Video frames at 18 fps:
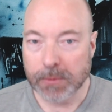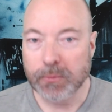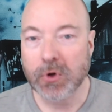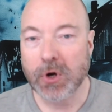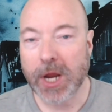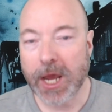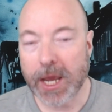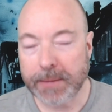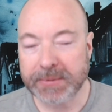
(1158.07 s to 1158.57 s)

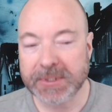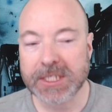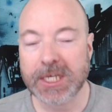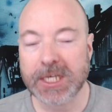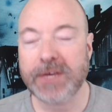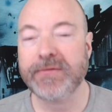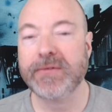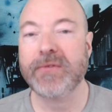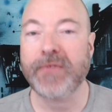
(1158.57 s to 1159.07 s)
perhaps
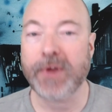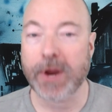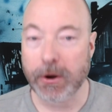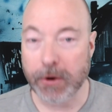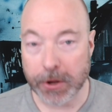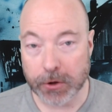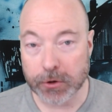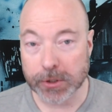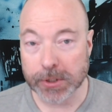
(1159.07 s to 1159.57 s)
even
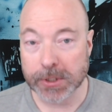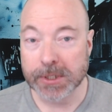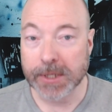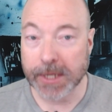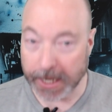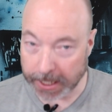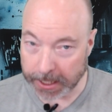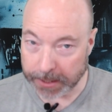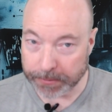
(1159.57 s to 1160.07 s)
very good,
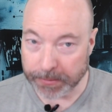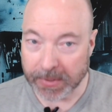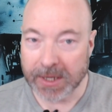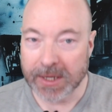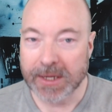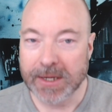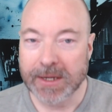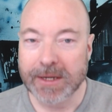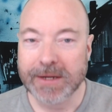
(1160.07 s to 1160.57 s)
game
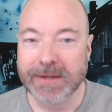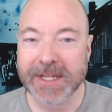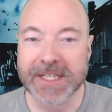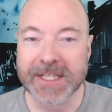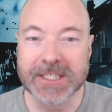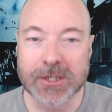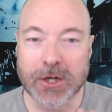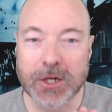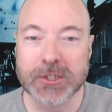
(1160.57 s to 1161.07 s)

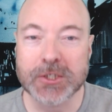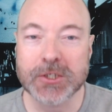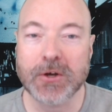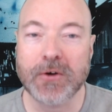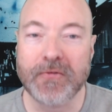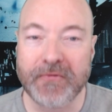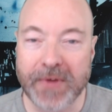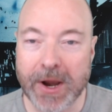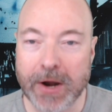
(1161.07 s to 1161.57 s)
that's also
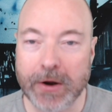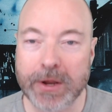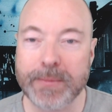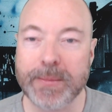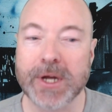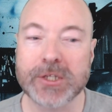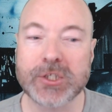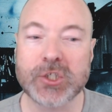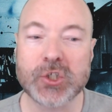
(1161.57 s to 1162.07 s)
very
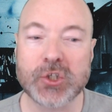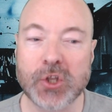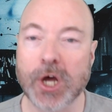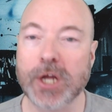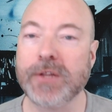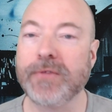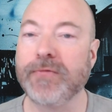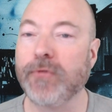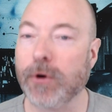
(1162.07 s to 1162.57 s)
much
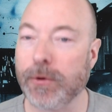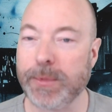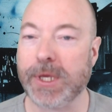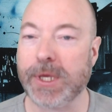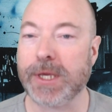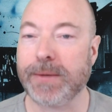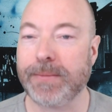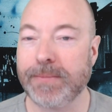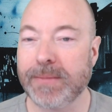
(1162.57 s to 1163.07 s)
not for me.